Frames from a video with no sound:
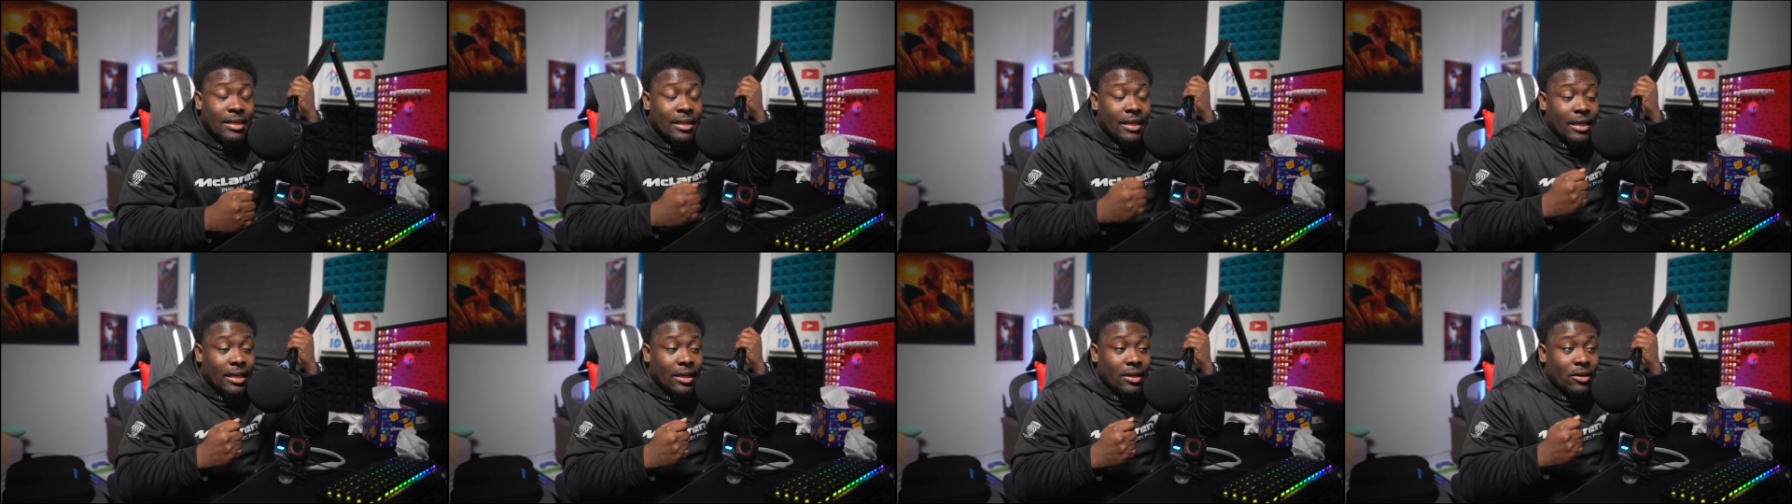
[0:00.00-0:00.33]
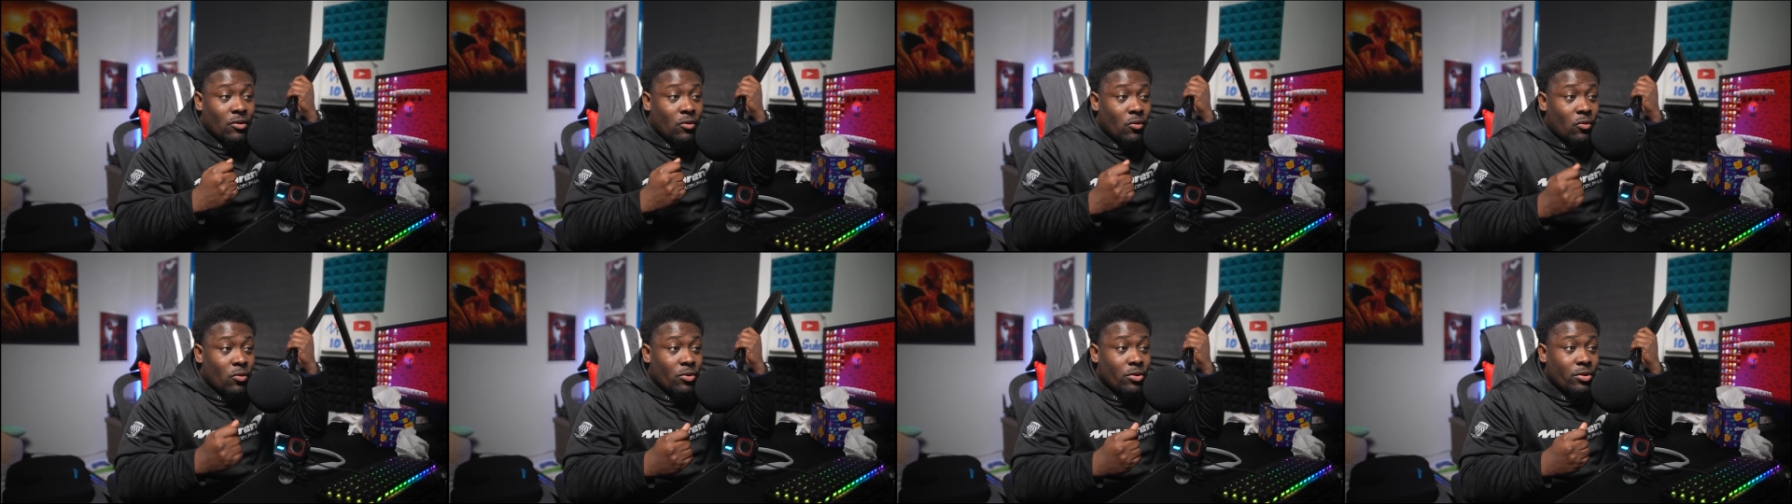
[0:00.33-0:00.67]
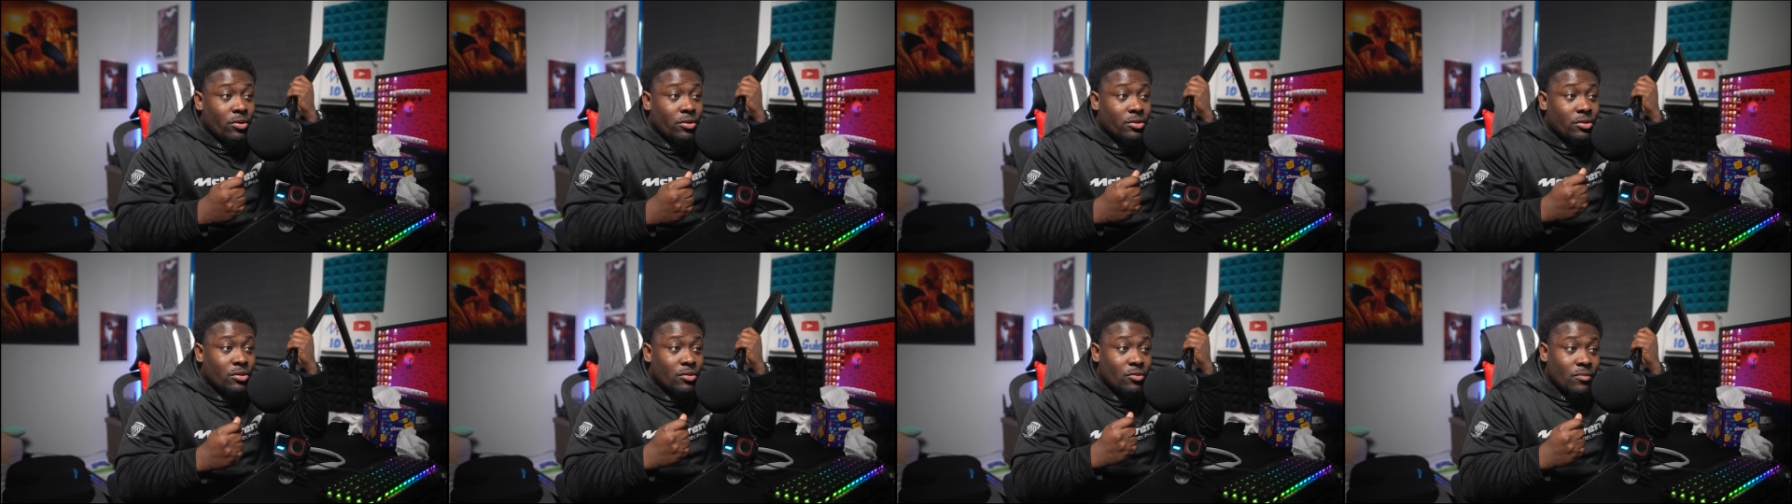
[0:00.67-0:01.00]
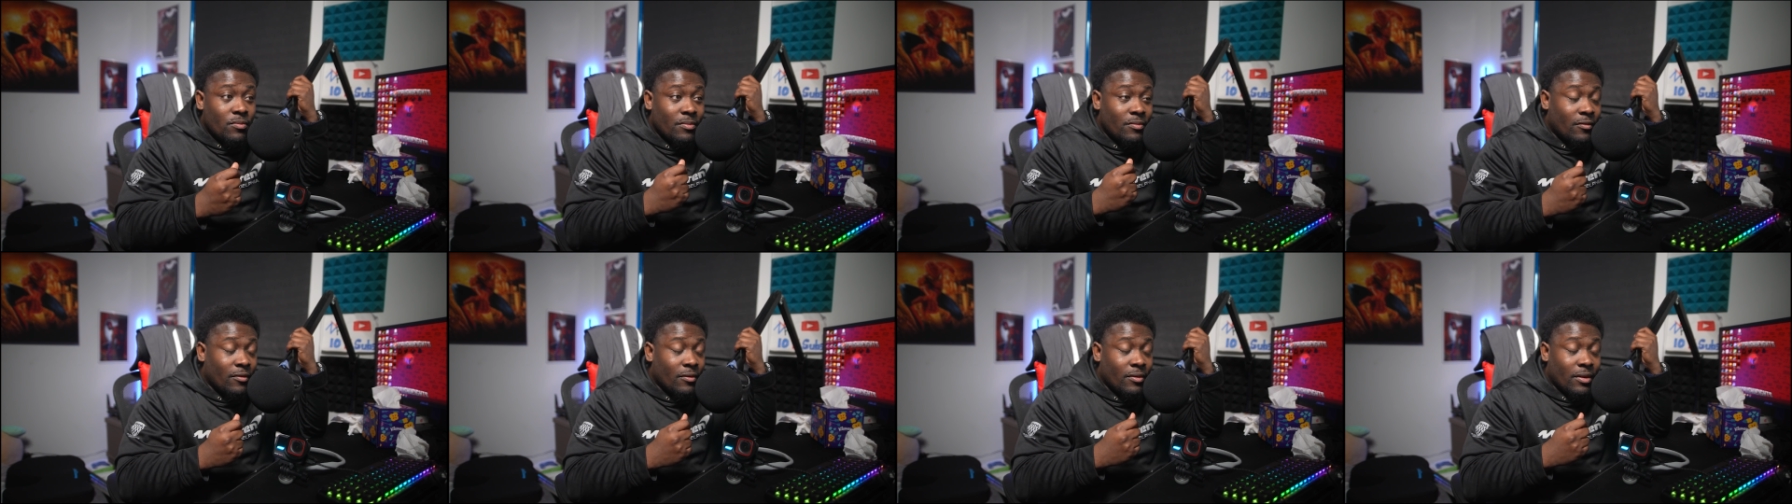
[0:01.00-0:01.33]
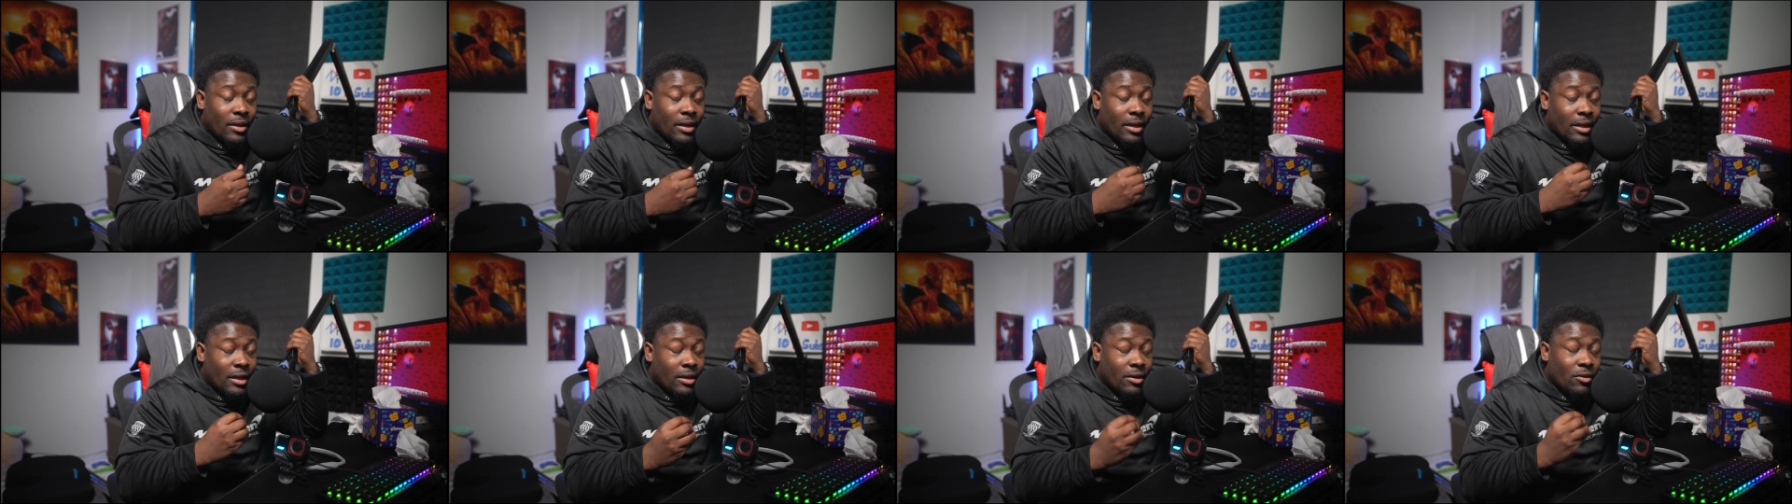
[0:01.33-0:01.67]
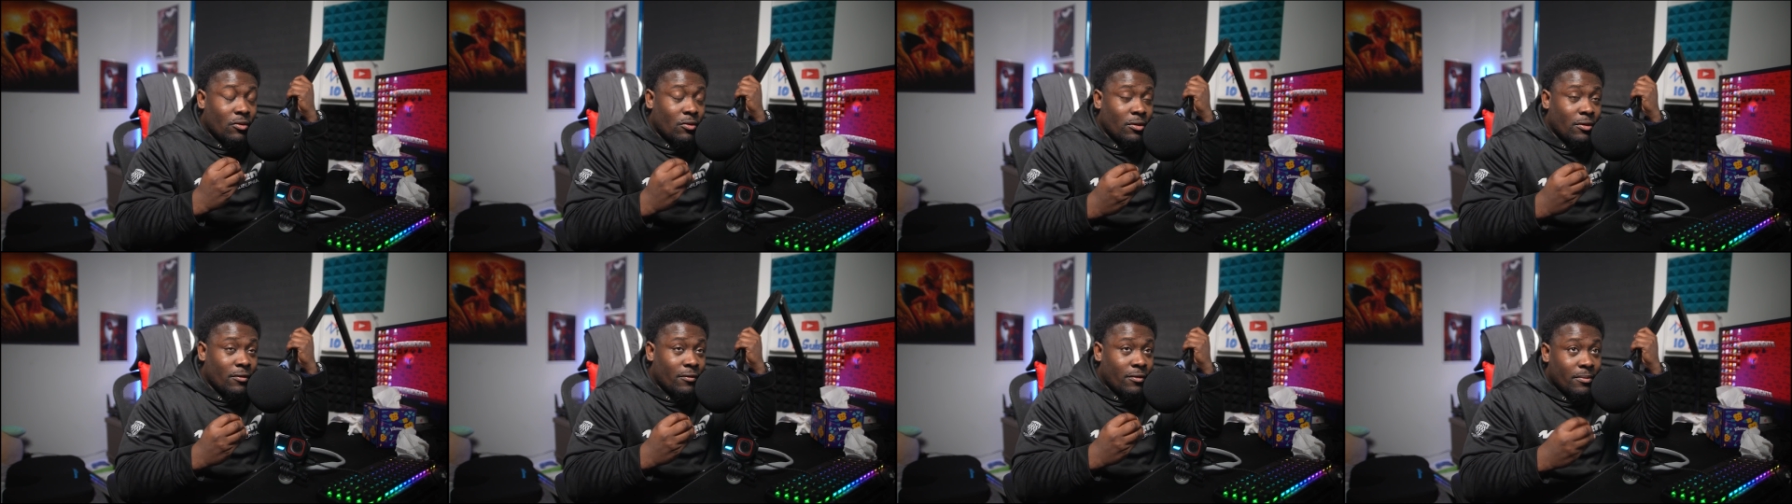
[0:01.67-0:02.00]
and in order to and in
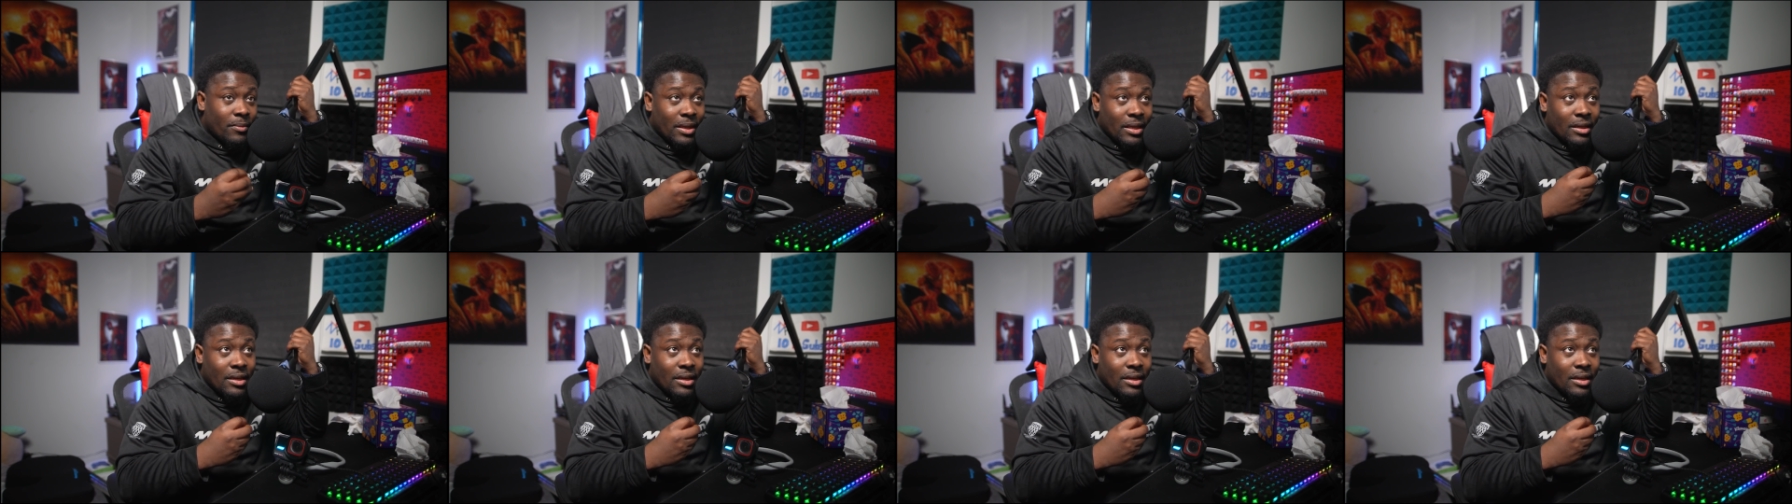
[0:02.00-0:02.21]
order for me